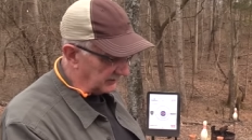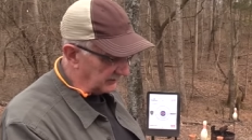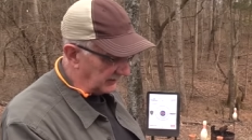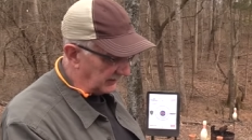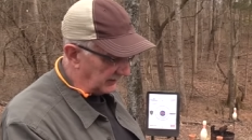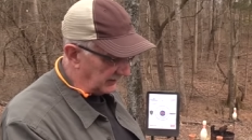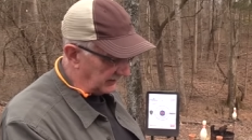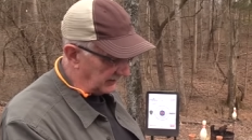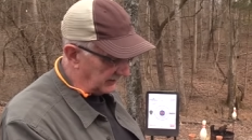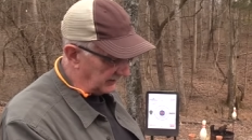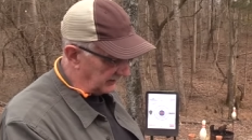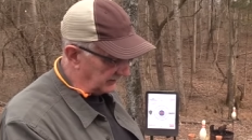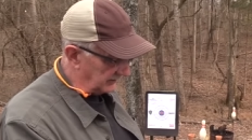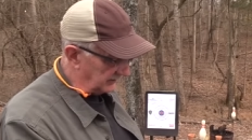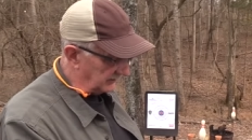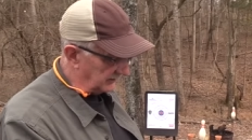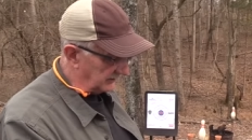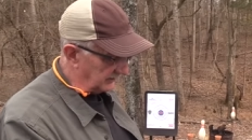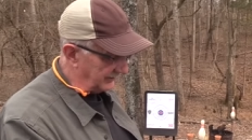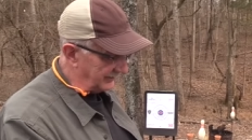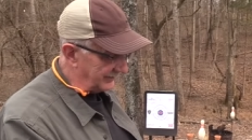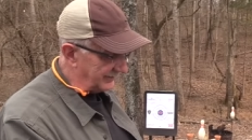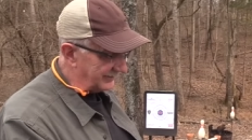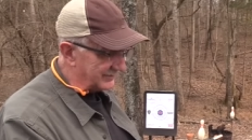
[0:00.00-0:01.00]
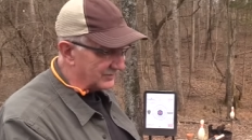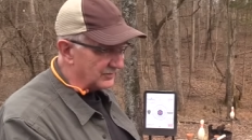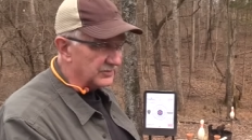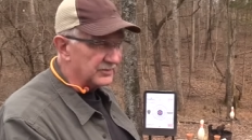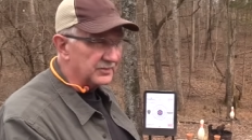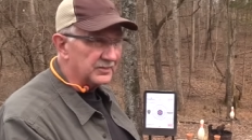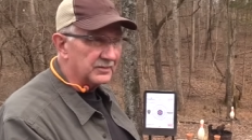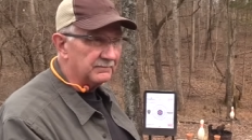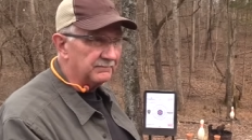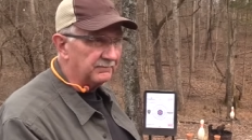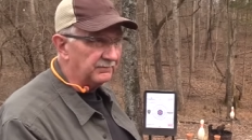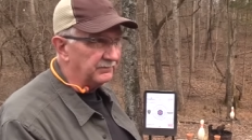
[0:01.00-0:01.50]
And uh, I think it
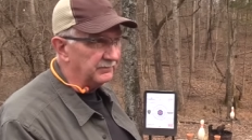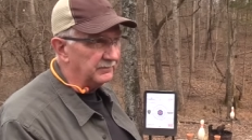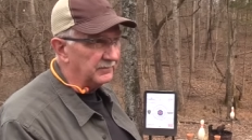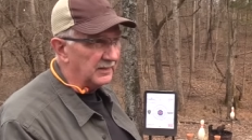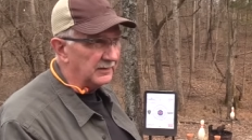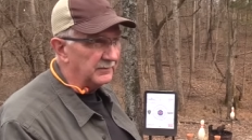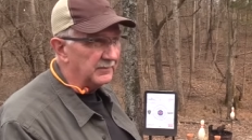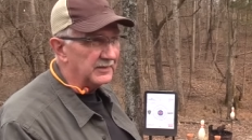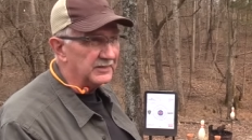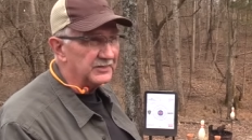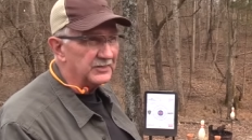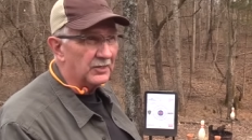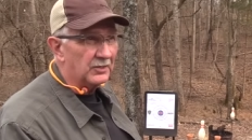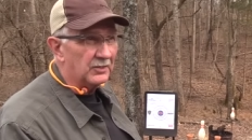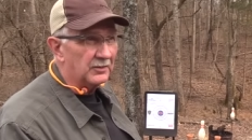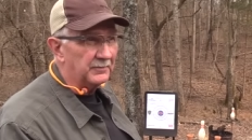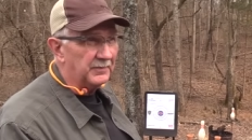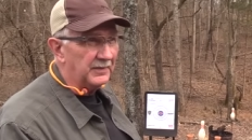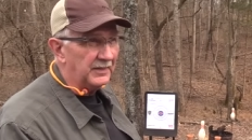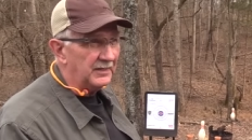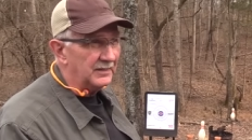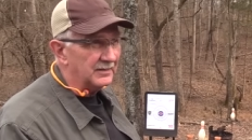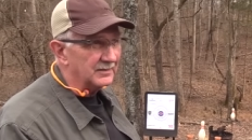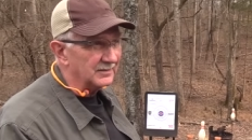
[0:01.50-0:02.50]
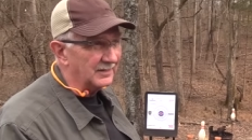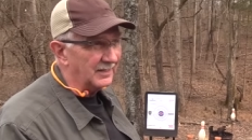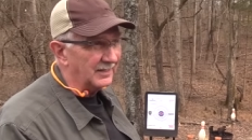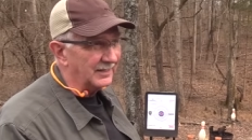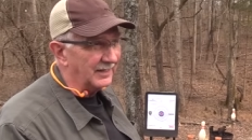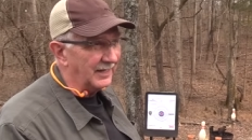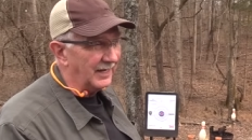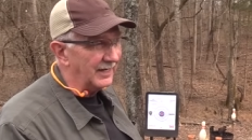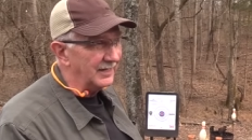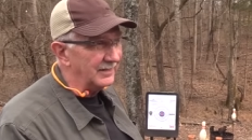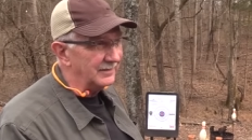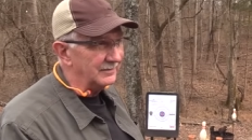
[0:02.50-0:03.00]
just MSRP is like
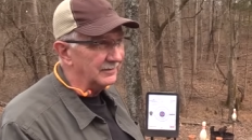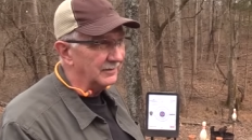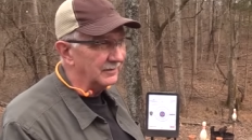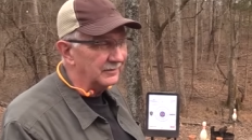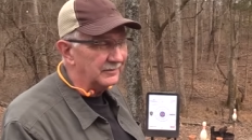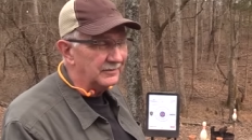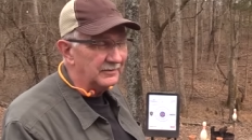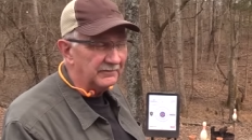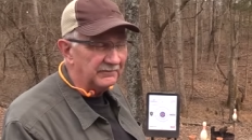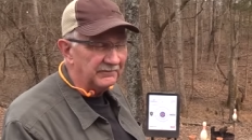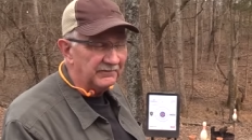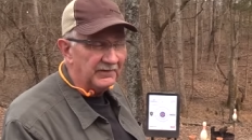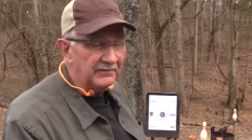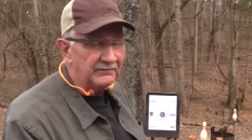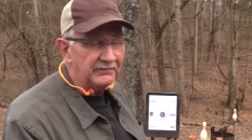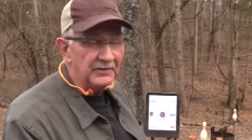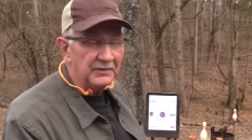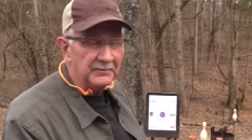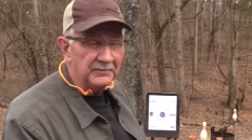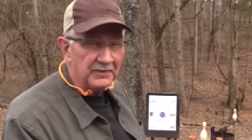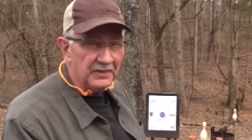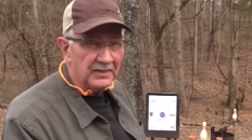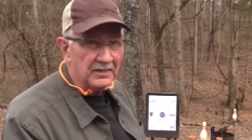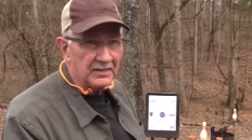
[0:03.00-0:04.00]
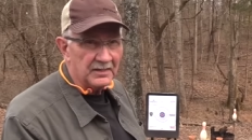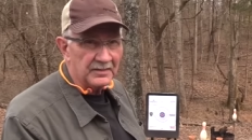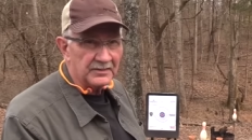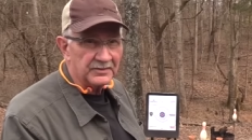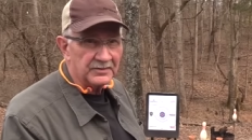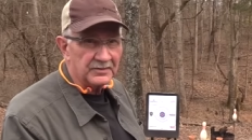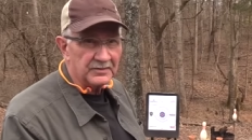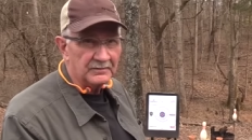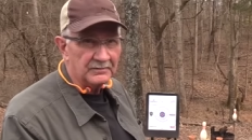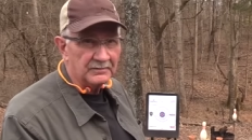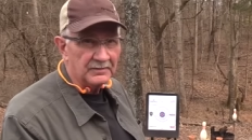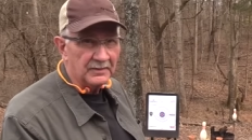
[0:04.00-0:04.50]
850 bucks.
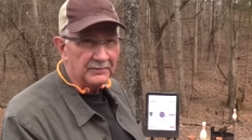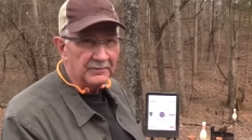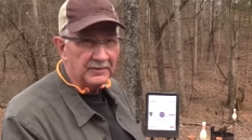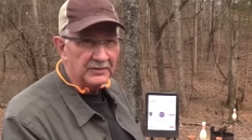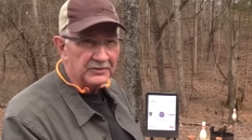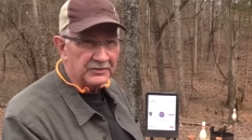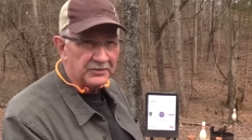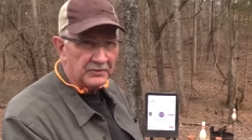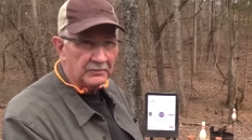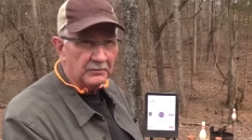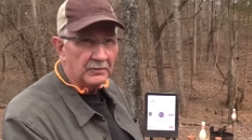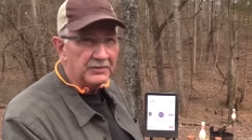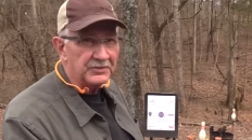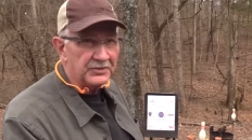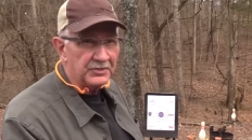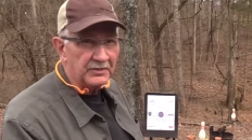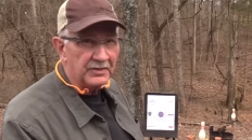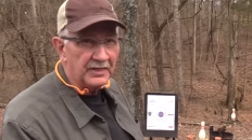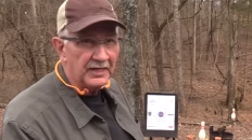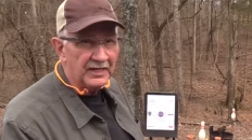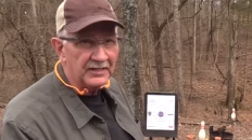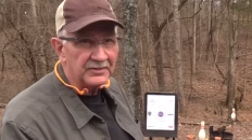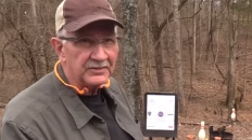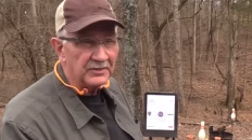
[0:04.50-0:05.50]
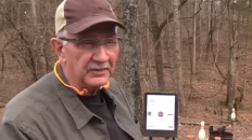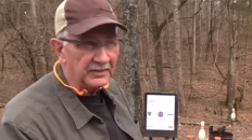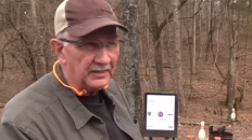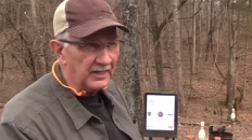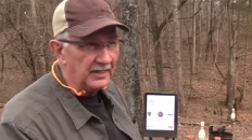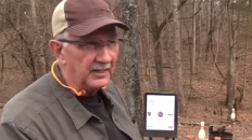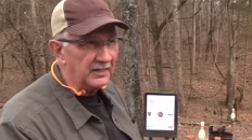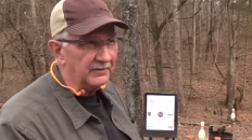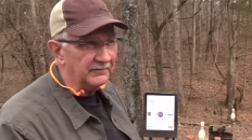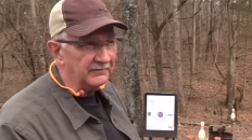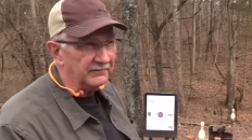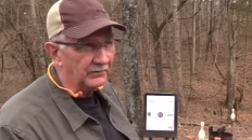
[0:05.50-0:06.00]
So I'm not sure what you could actually
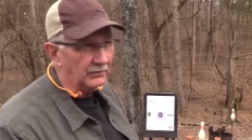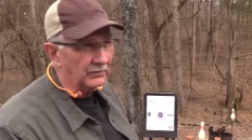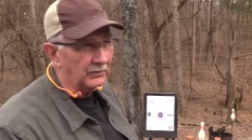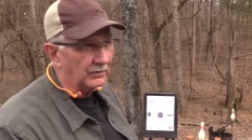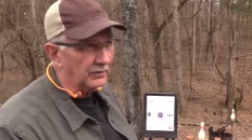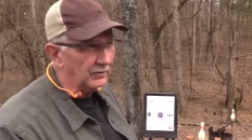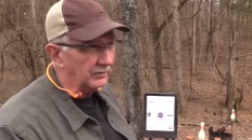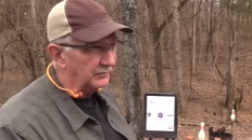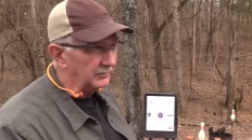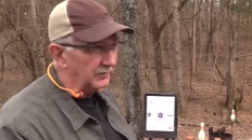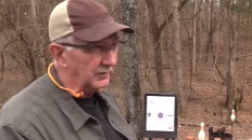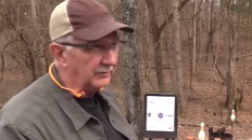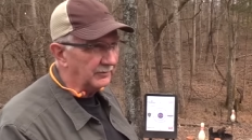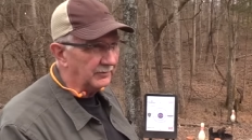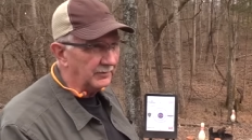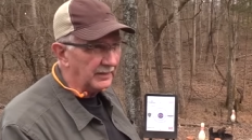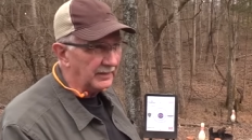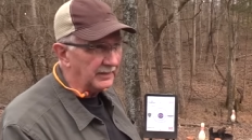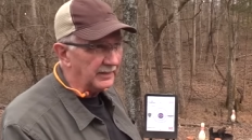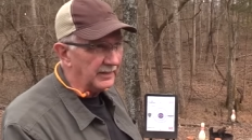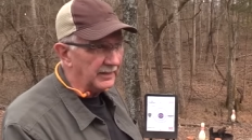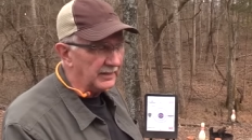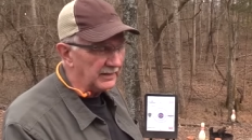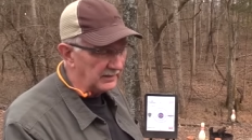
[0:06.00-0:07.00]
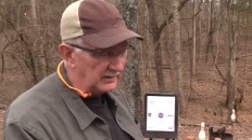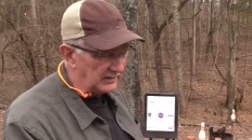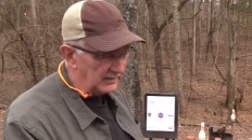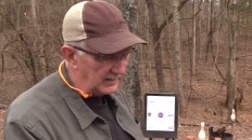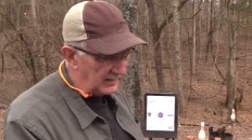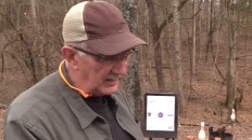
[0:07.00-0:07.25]
get it for, probably around eight.